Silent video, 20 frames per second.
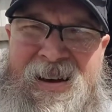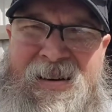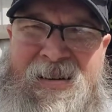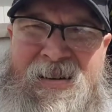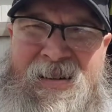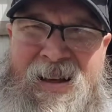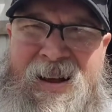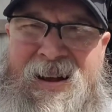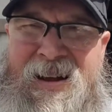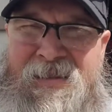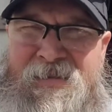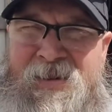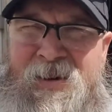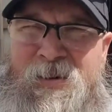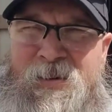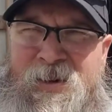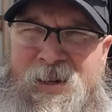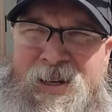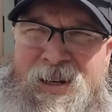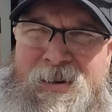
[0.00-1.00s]
like I've
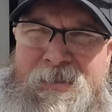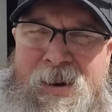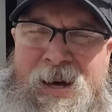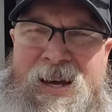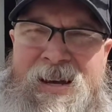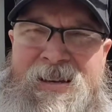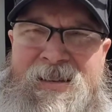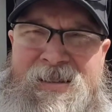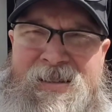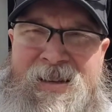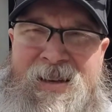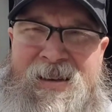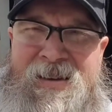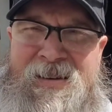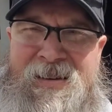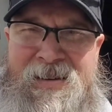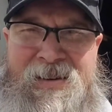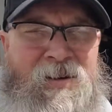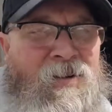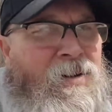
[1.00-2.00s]
told you in the past,
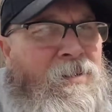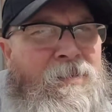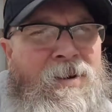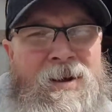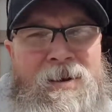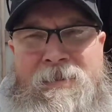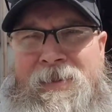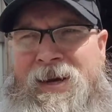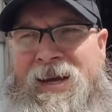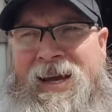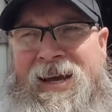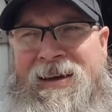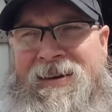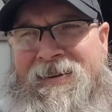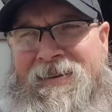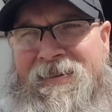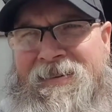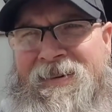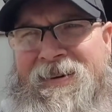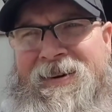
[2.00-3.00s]
I'm not a mechanic
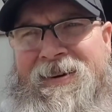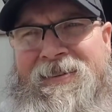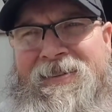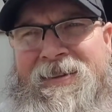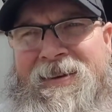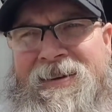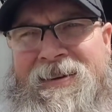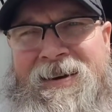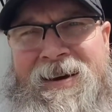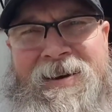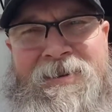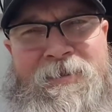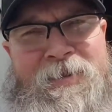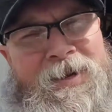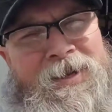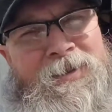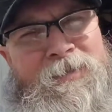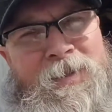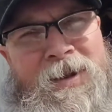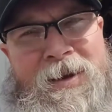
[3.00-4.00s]
or anything. I don't get
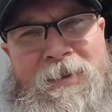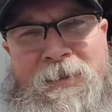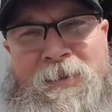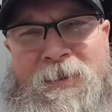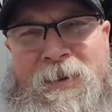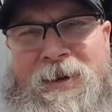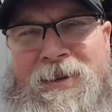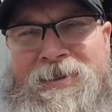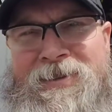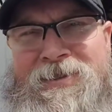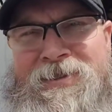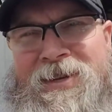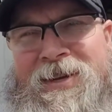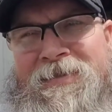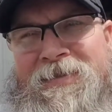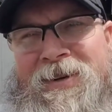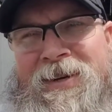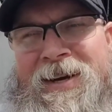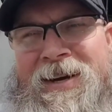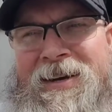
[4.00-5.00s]
to play with wrenches
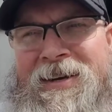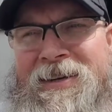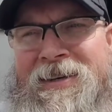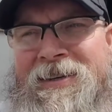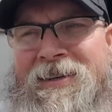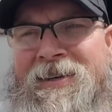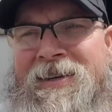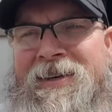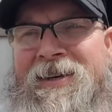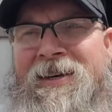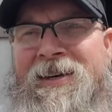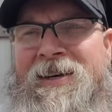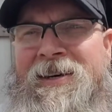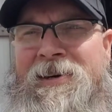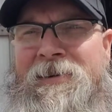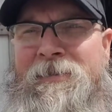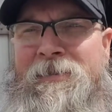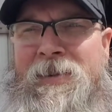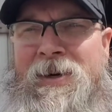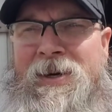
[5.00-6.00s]
every day.
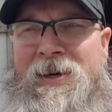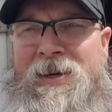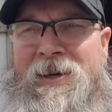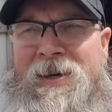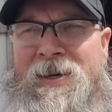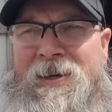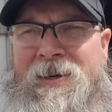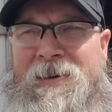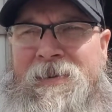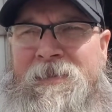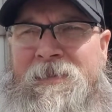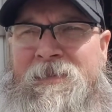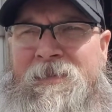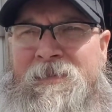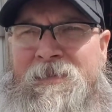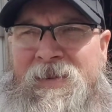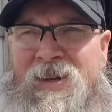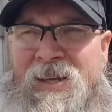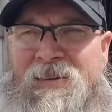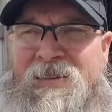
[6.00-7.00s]
But
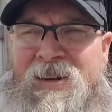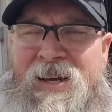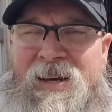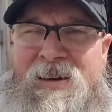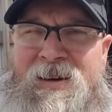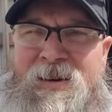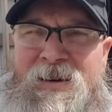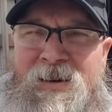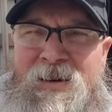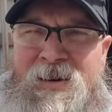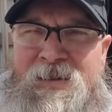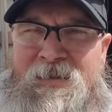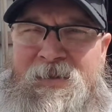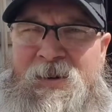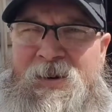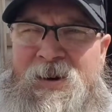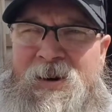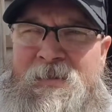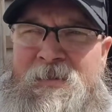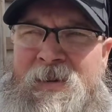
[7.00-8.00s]
living out here on the
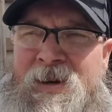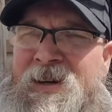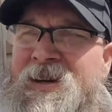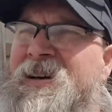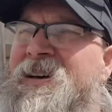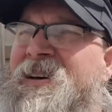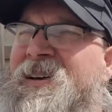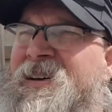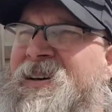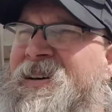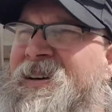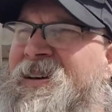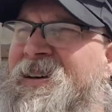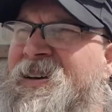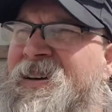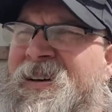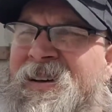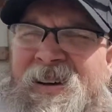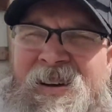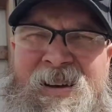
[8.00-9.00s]
farm,
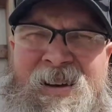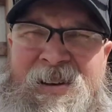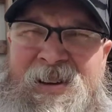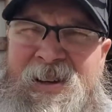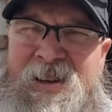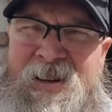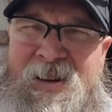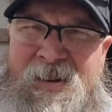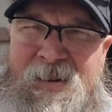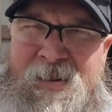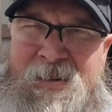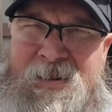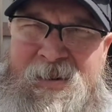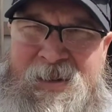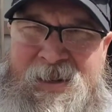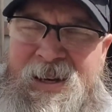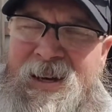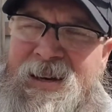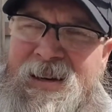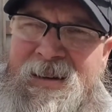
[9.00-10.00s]
you
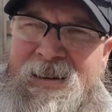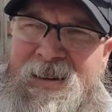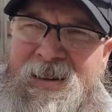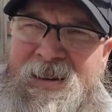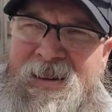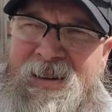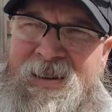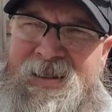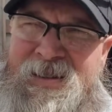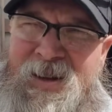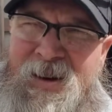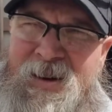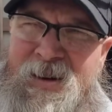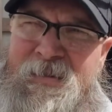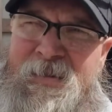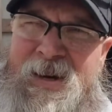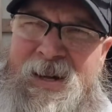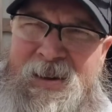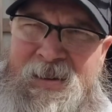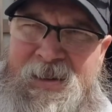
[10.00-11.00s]
got a certain
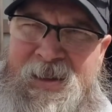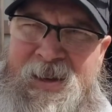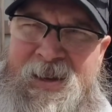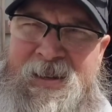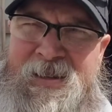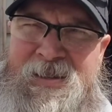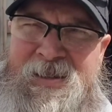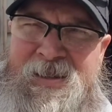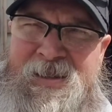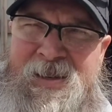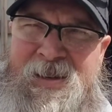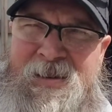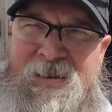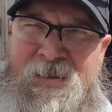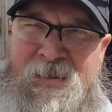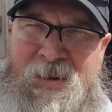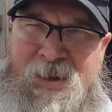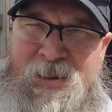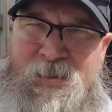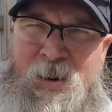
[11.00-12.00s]
amount of things,
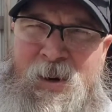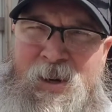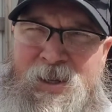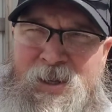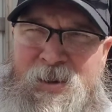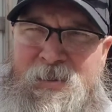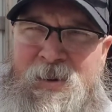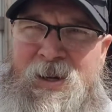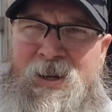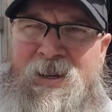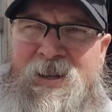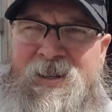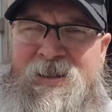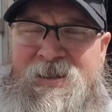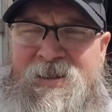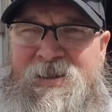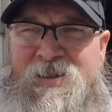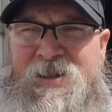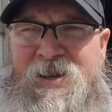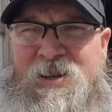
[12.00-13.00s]
responsibilities
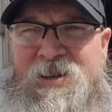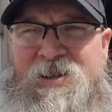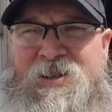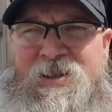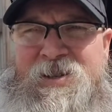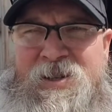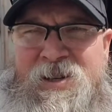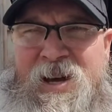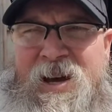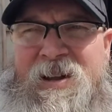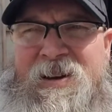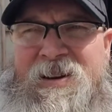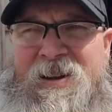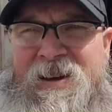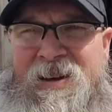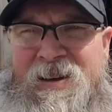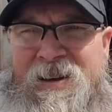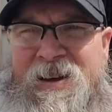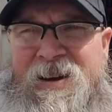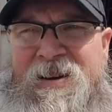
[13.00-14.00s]
and such that you got to
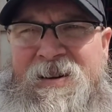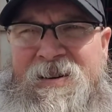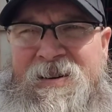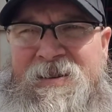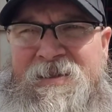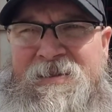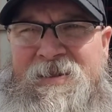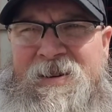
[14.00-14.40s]
take care of.